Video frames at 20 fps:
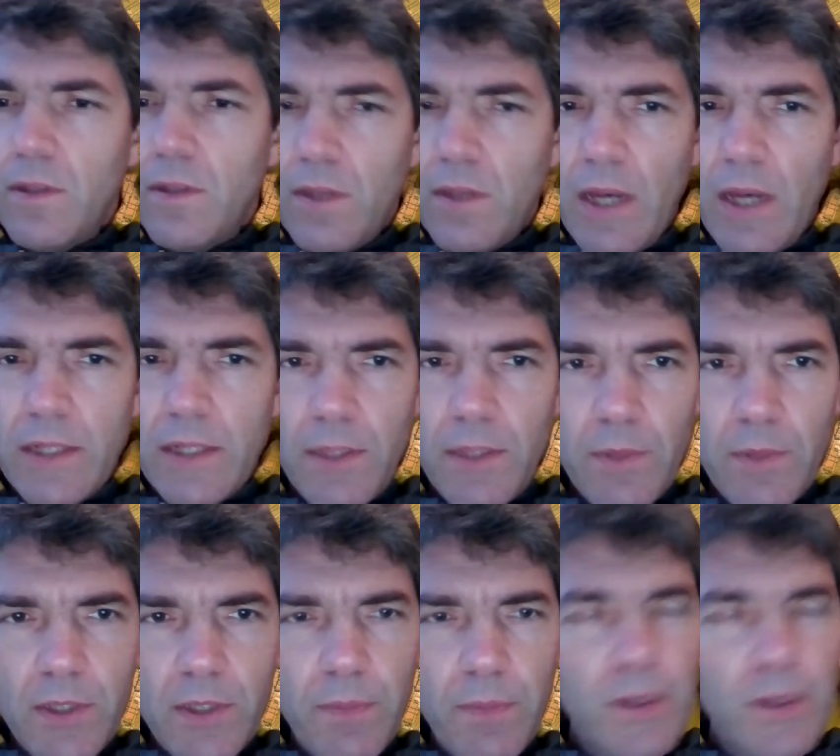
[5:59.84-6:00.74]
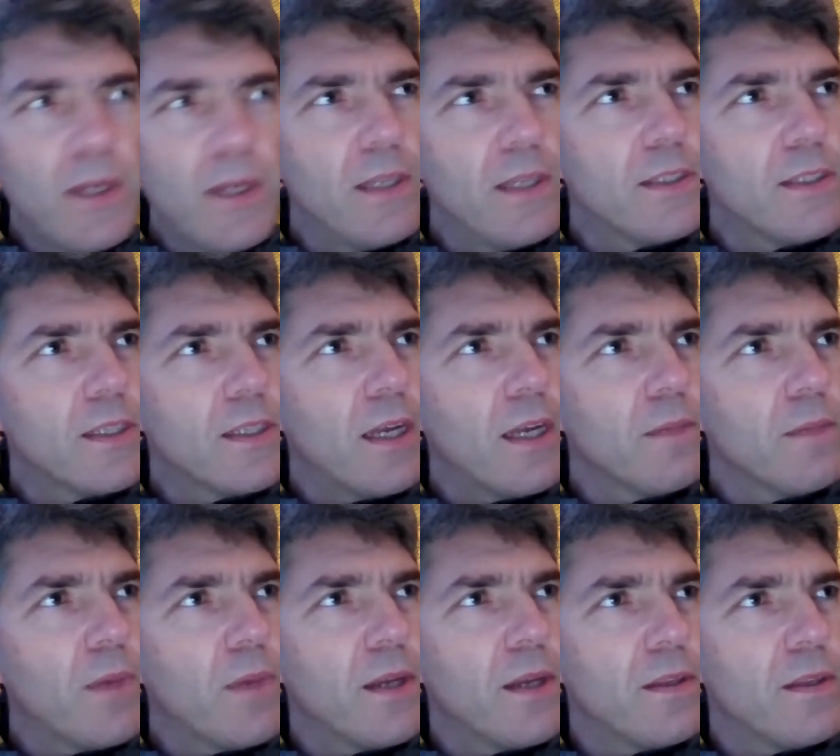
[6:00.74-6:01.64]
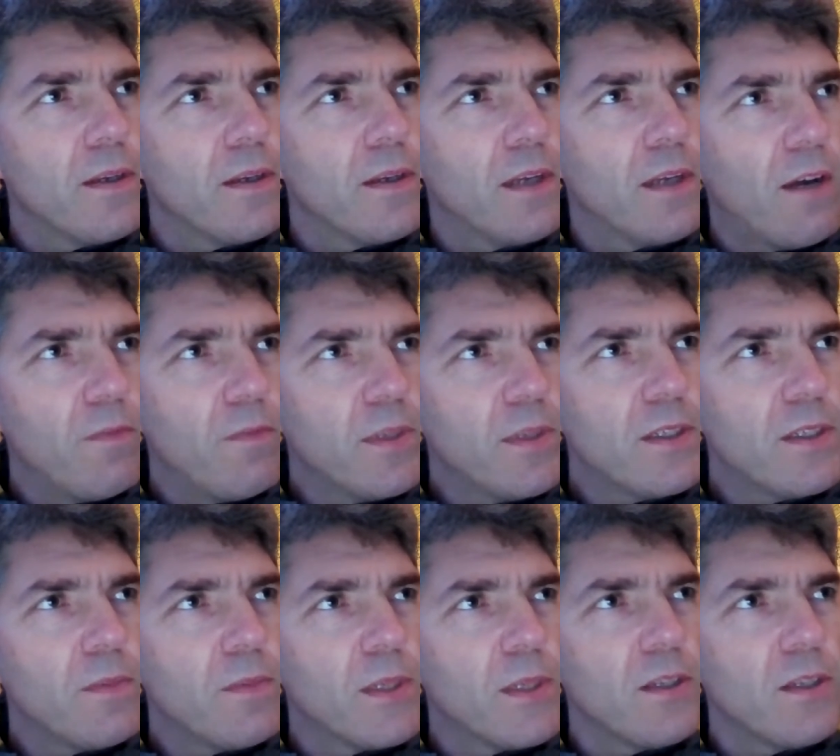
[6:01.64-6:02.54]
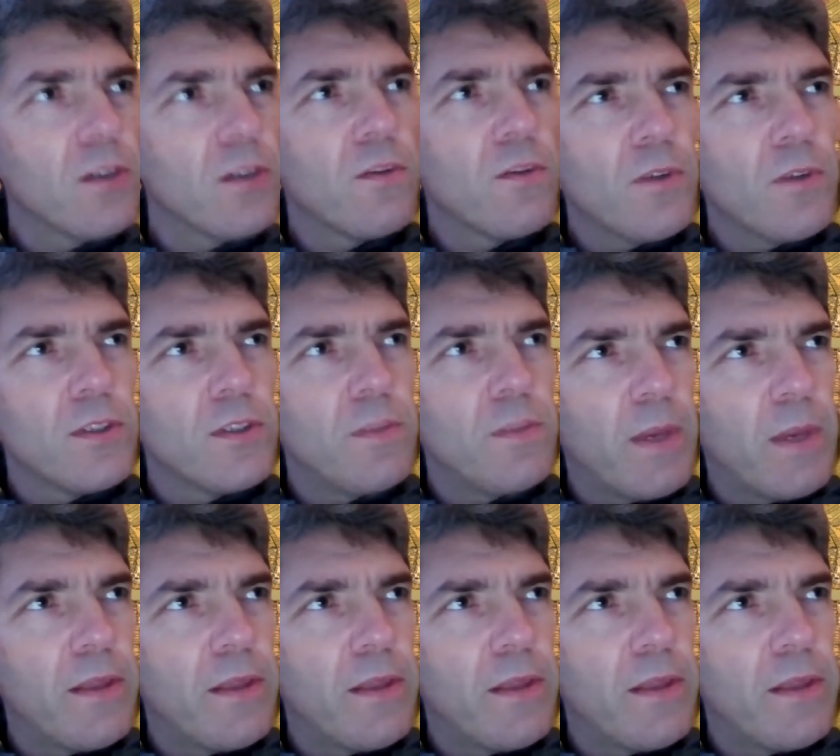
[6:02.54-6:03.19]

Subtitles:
Yeah, typically it's done by the government, but not, of course, by the